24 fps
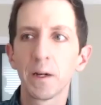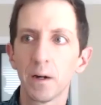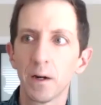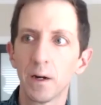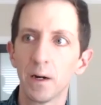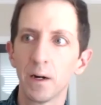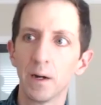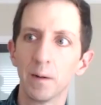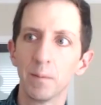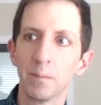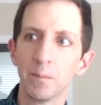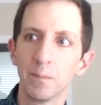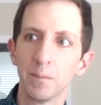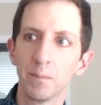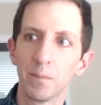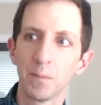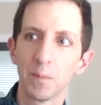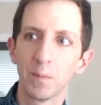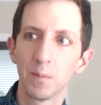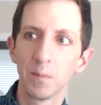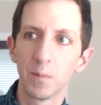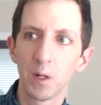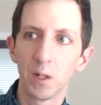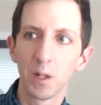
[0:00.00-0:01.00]

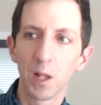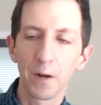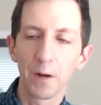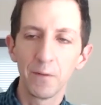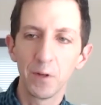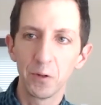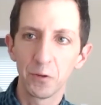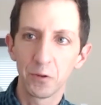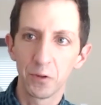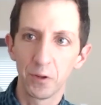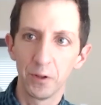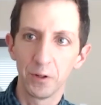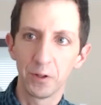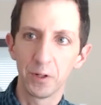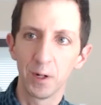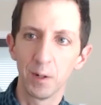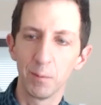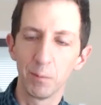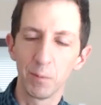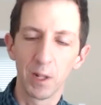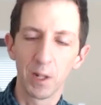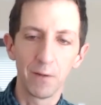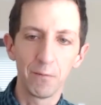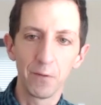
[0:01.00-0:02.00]
a lot of use of the
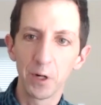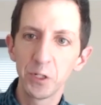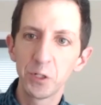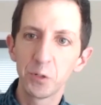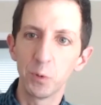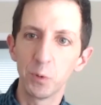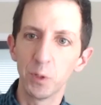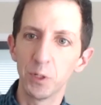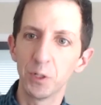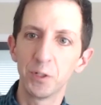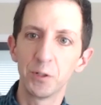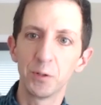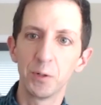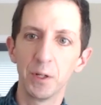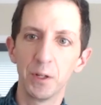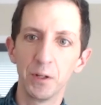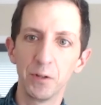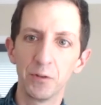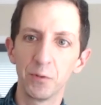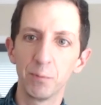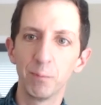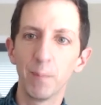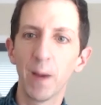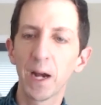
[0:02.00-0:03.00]
term leverage, which
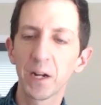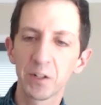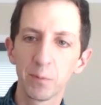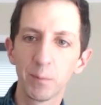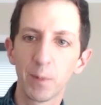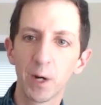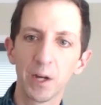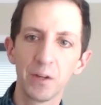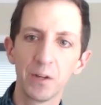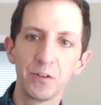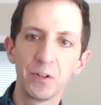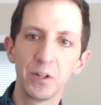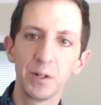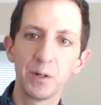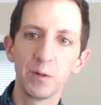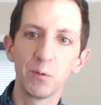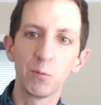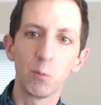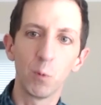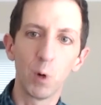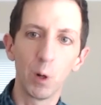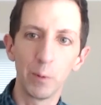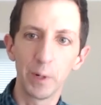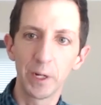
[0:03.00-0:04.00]
is maximizing
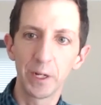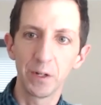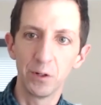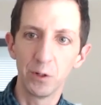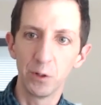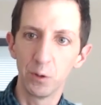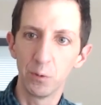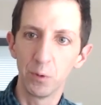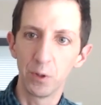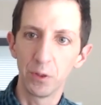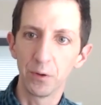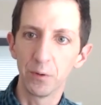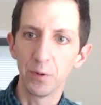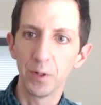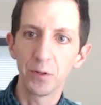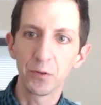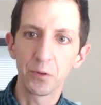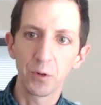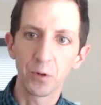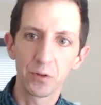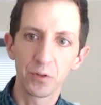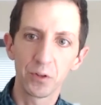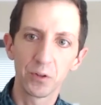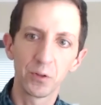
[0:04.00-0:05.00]
what we can do with the
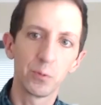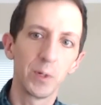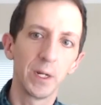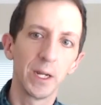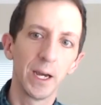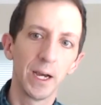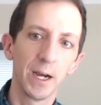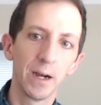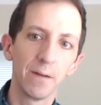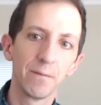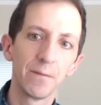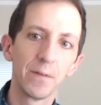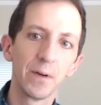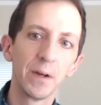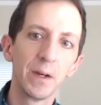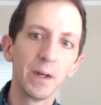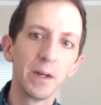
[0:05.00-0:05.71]
resources we have.